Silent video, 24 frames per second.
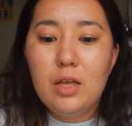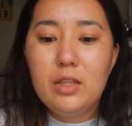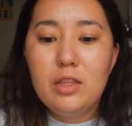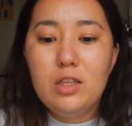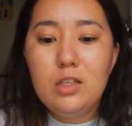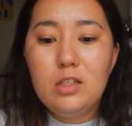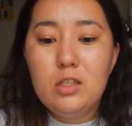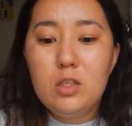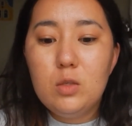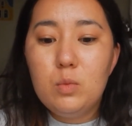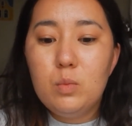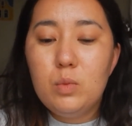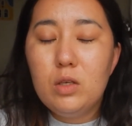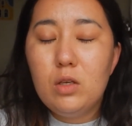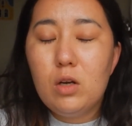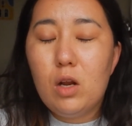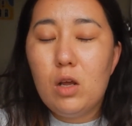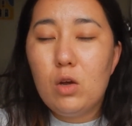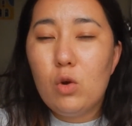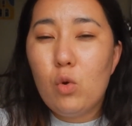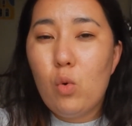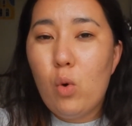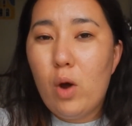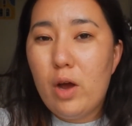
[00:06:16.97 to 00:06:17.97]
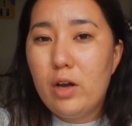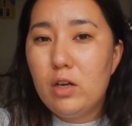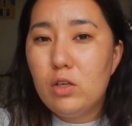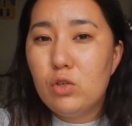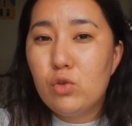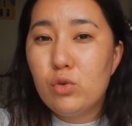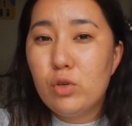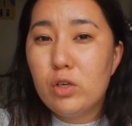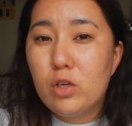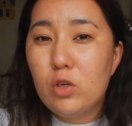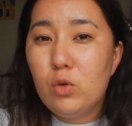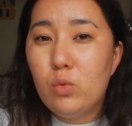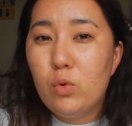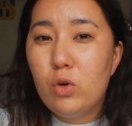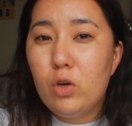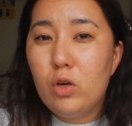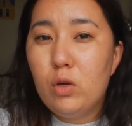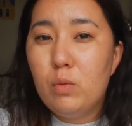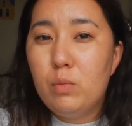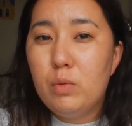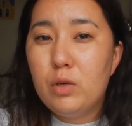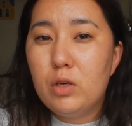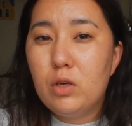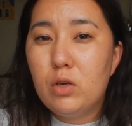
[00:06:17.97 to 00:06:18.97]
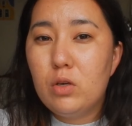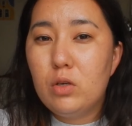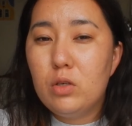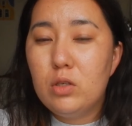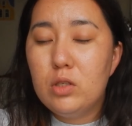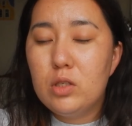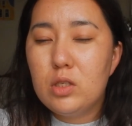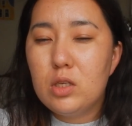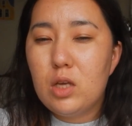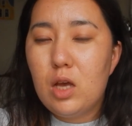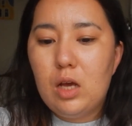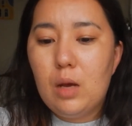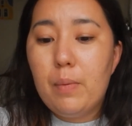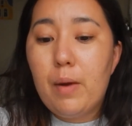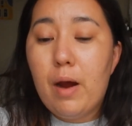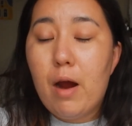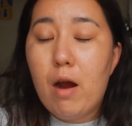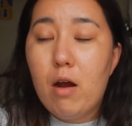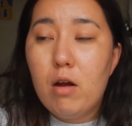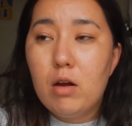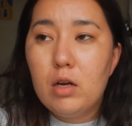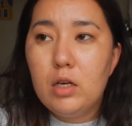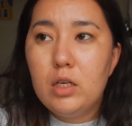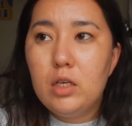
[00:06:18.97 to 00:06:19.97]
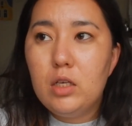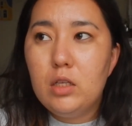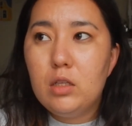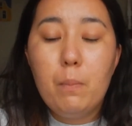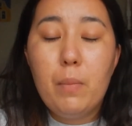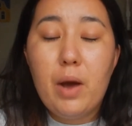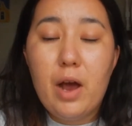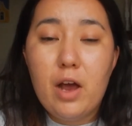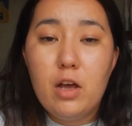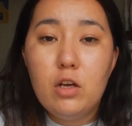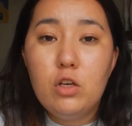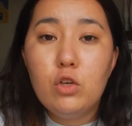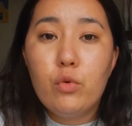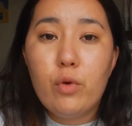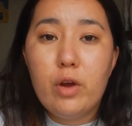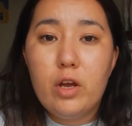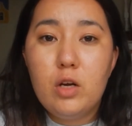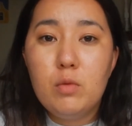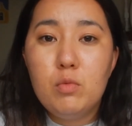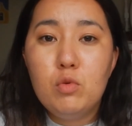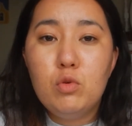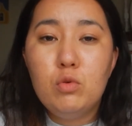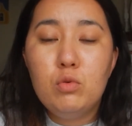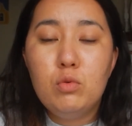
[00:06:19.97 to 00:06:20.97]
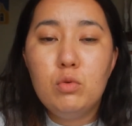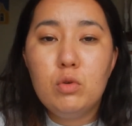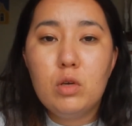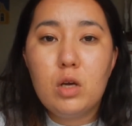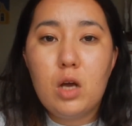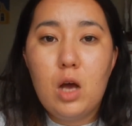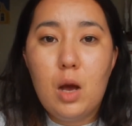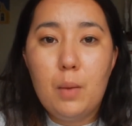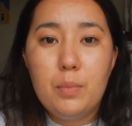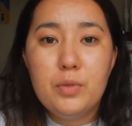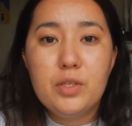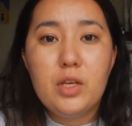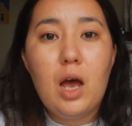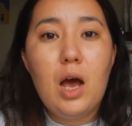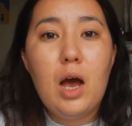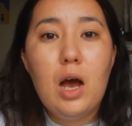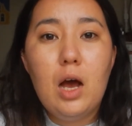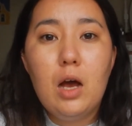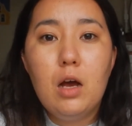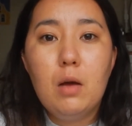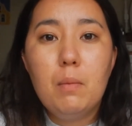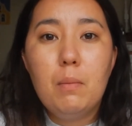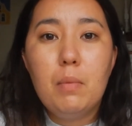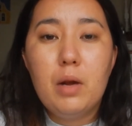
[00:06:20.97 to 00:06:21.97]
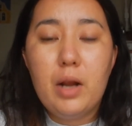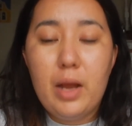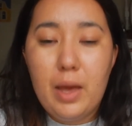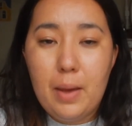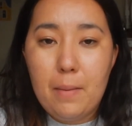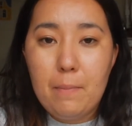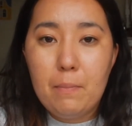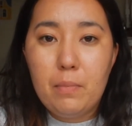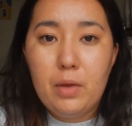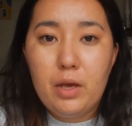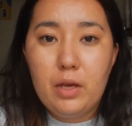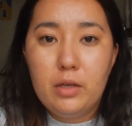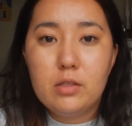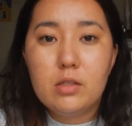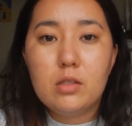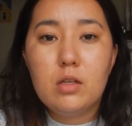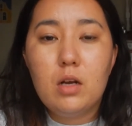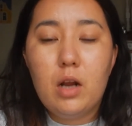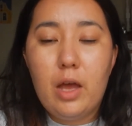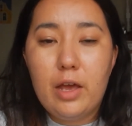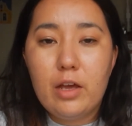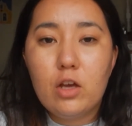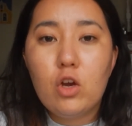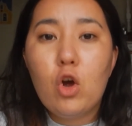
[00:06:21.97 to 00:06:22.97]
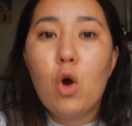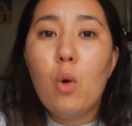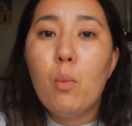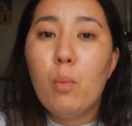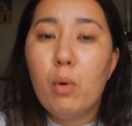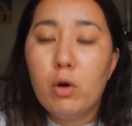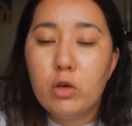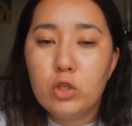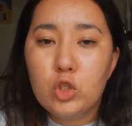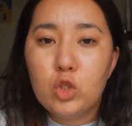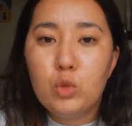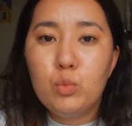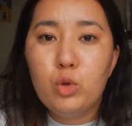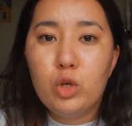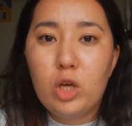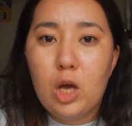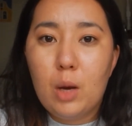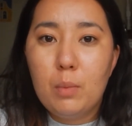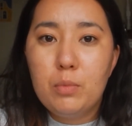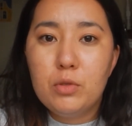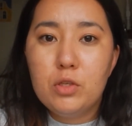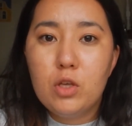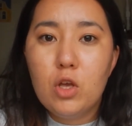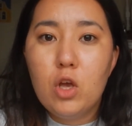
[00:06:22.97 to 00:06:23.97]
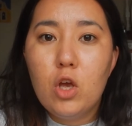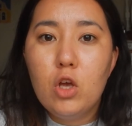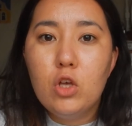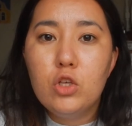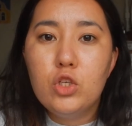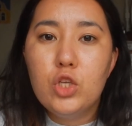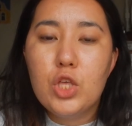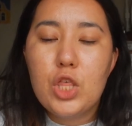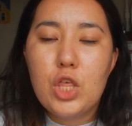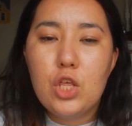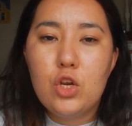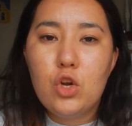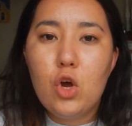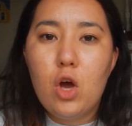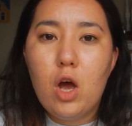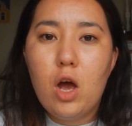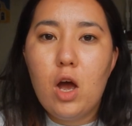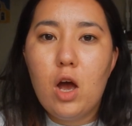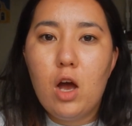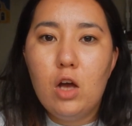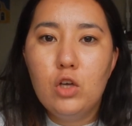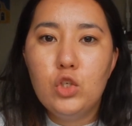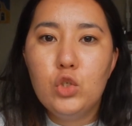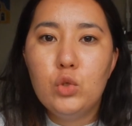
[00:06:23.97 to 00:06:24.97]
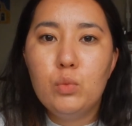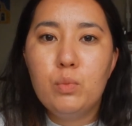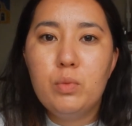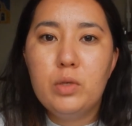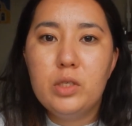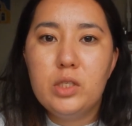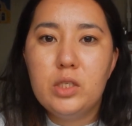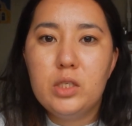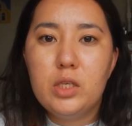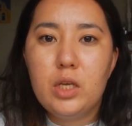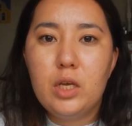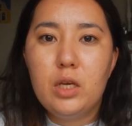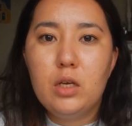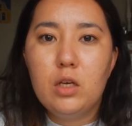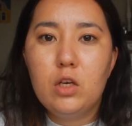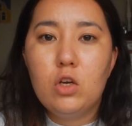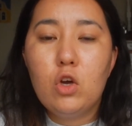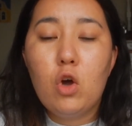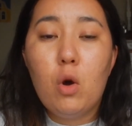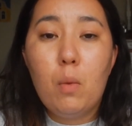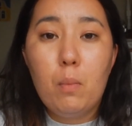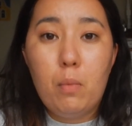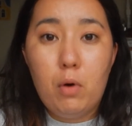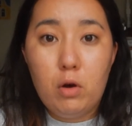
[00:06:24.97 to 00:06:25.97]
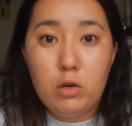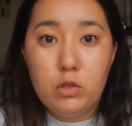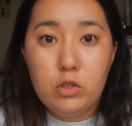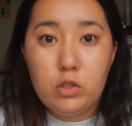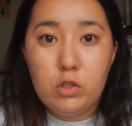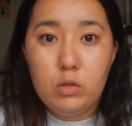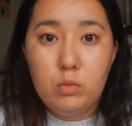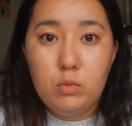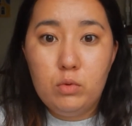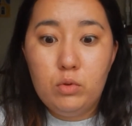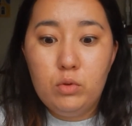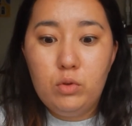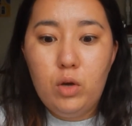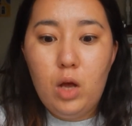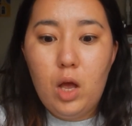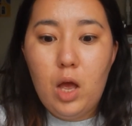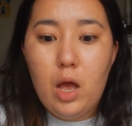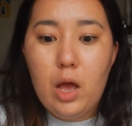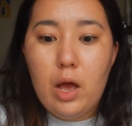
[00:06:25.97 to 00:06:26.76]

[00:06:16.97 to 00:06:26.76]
This has been quite a tricky word because apparently biodegradable cups aren't plant-based like compostable cups. So they're not 100% compostable.